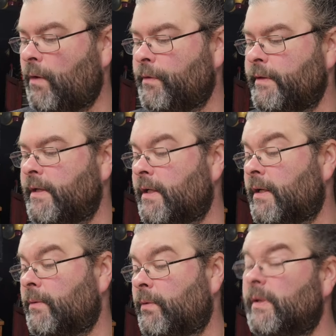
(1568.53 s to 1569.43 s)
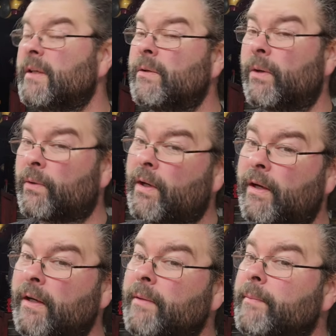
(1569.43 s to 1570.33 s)
I don't think you can really do it
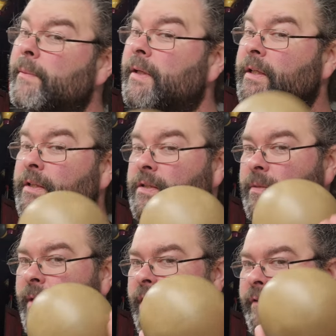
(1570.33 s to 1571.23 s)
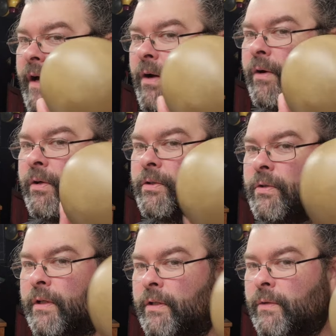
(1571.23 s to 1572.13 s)
wrong. It's just a matter of how good
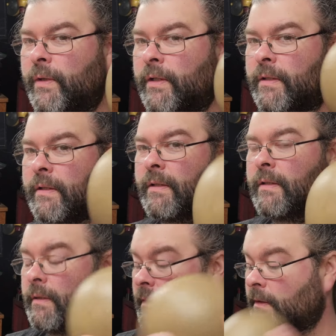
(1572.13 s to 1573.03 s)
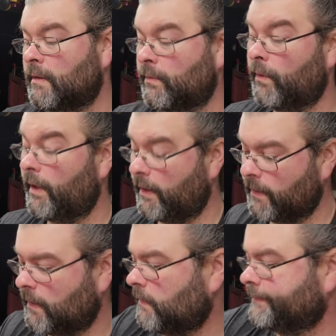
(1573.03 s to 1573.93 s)
you can do it right.
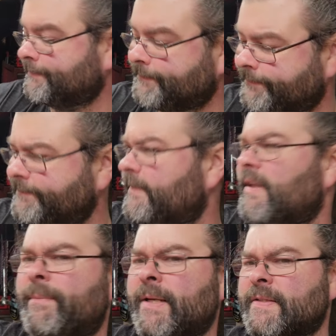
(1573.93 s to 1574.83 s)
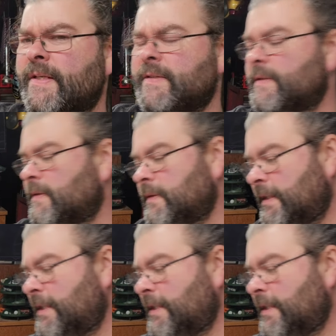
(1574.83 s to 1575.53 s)
That makes sense?